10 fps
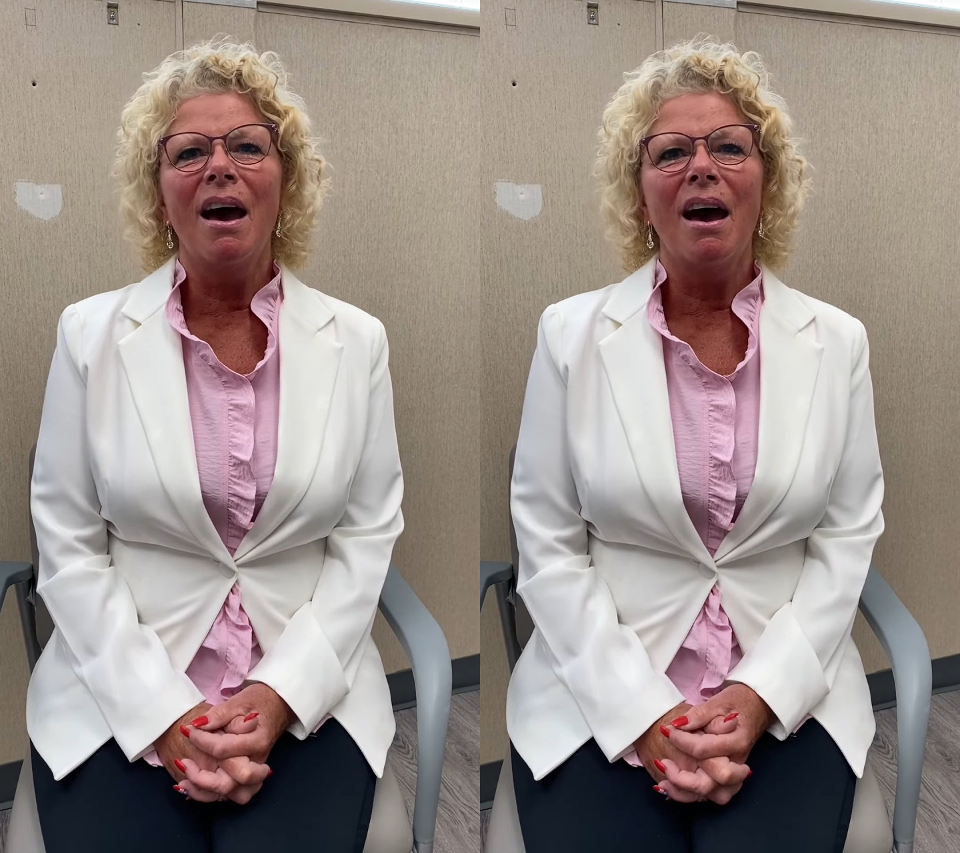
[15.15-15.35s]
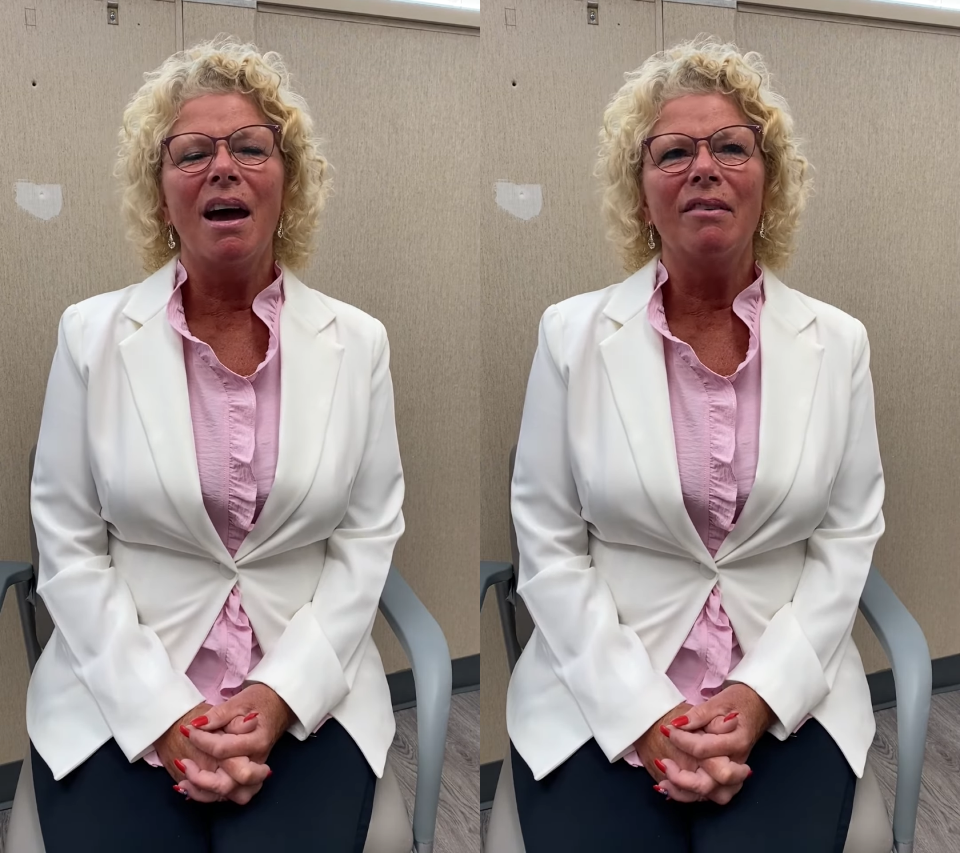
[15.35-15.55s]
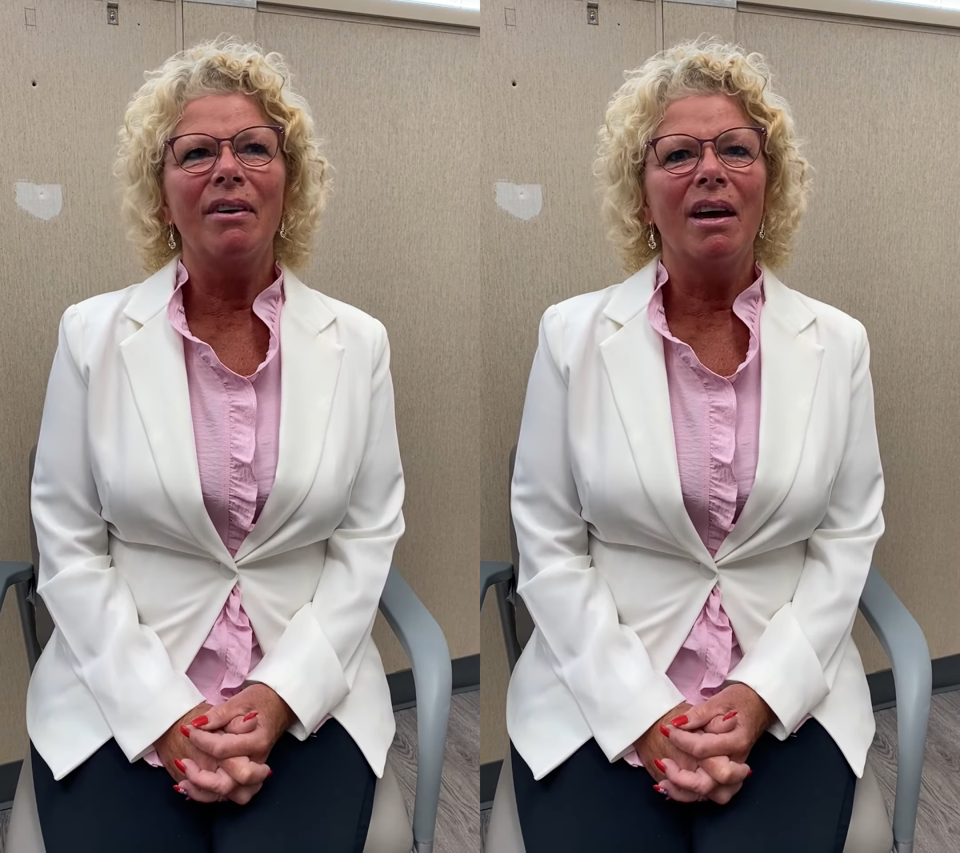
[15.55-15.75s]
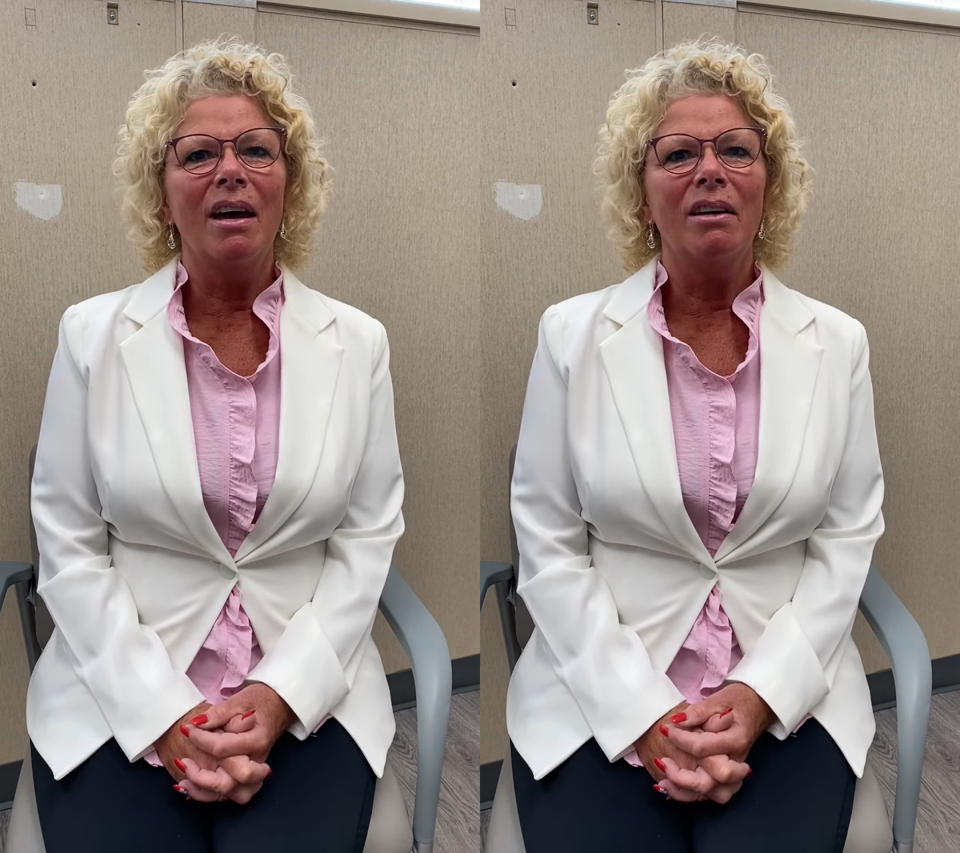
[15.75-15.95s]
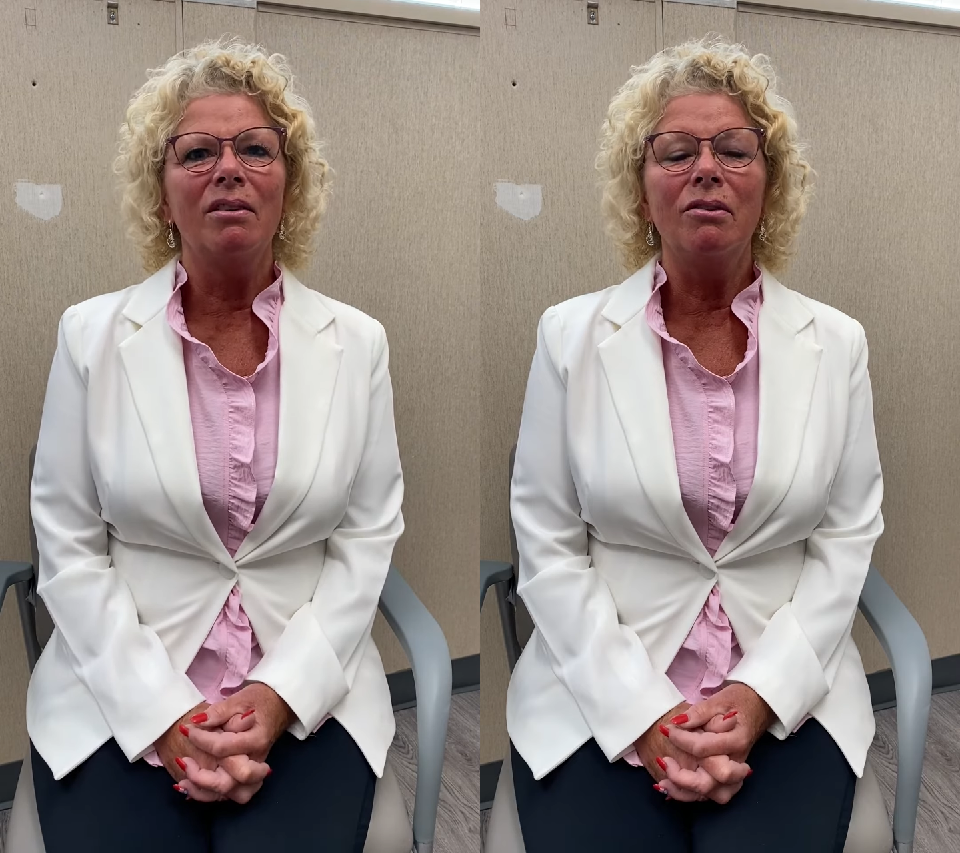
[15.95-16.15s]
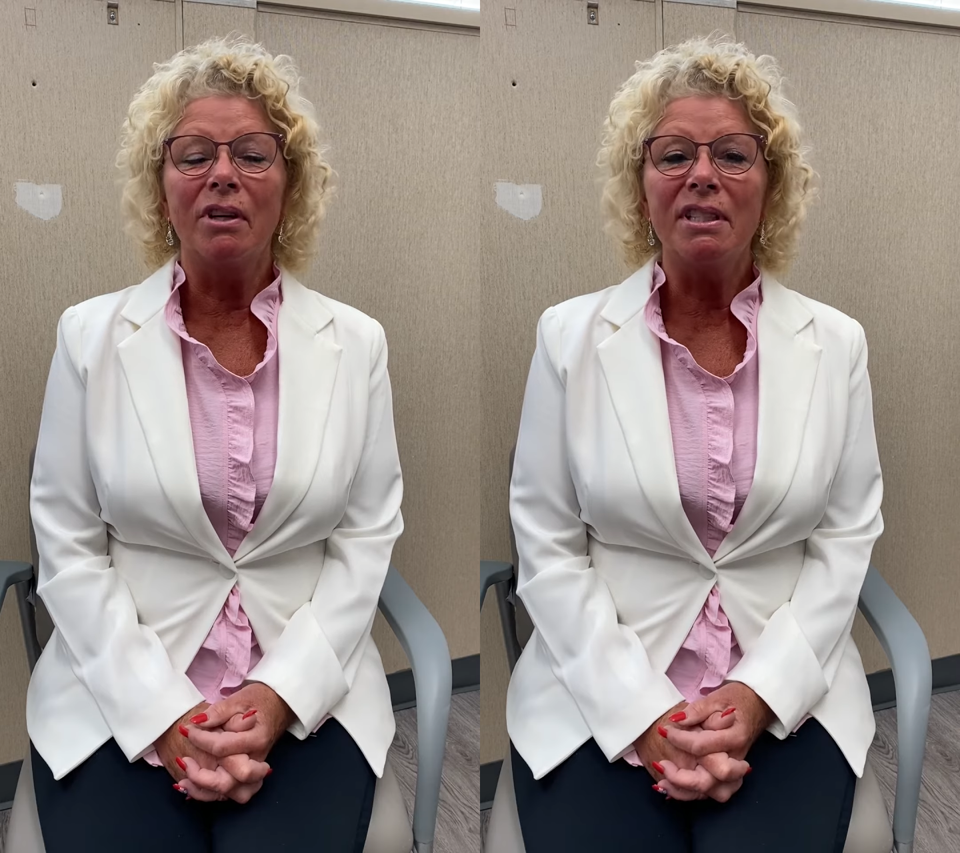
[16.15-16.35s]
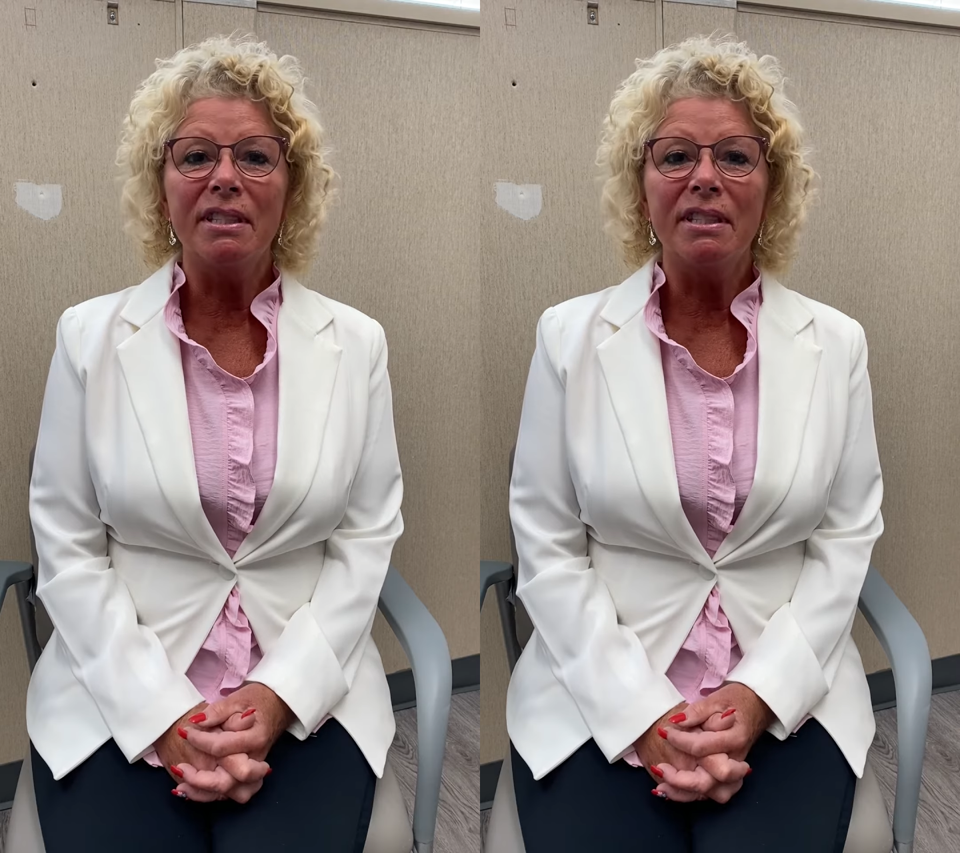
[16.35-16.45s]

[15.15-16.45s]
I've had great